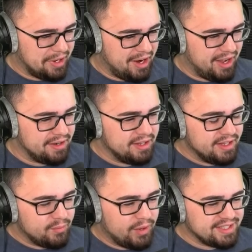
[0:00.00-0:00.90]
on?
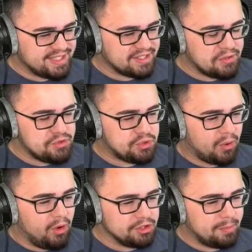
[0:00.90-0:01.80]
What is this
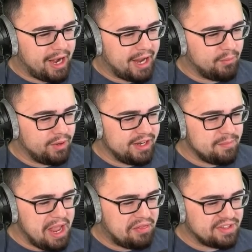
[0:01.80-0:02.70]
controlled by? What did he
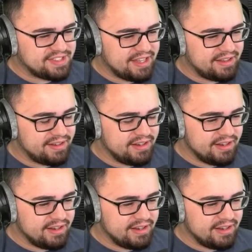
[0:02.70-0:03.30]
make this in?